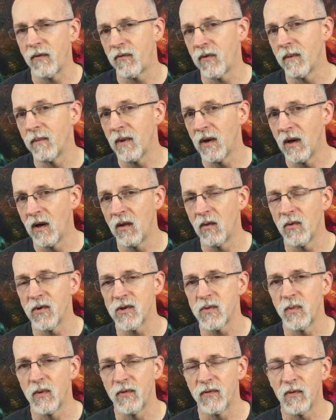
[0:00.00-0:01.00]
from other
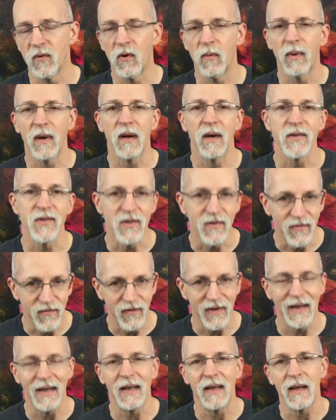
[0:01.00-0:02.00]
ones before because the
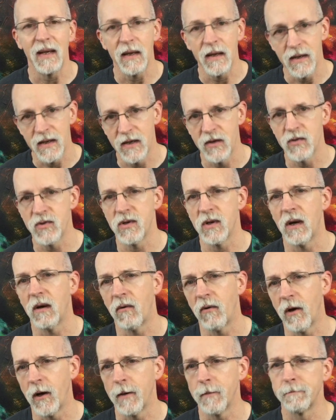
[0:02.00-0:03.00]
feeling is not
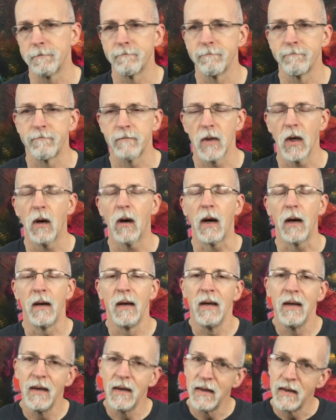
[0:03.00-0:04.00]
right. All right.
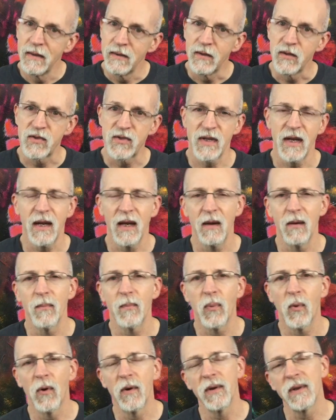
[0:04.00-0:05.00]
The second
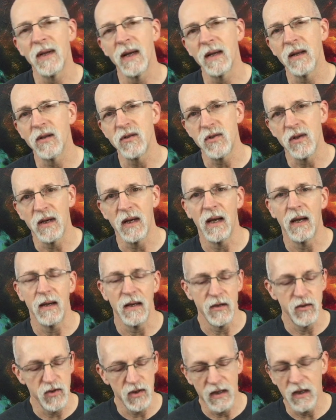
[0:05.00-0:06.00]
important thing that you get
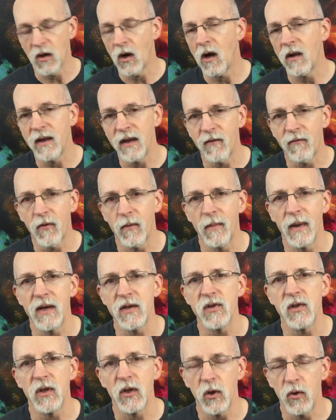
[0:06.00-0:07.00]
is you get all the
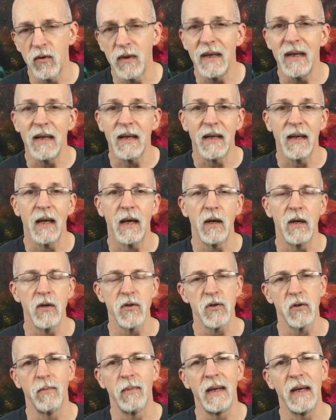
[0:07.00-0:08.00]
information that you need in that
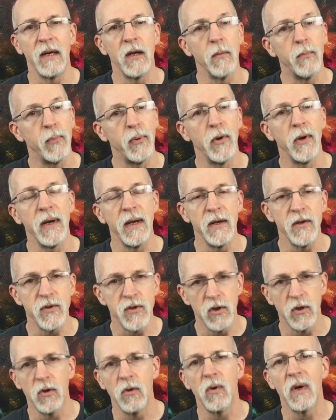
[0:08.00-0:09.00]
initial meeting to put
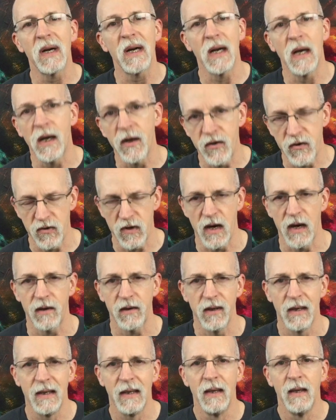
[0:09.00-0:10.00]
into a contract.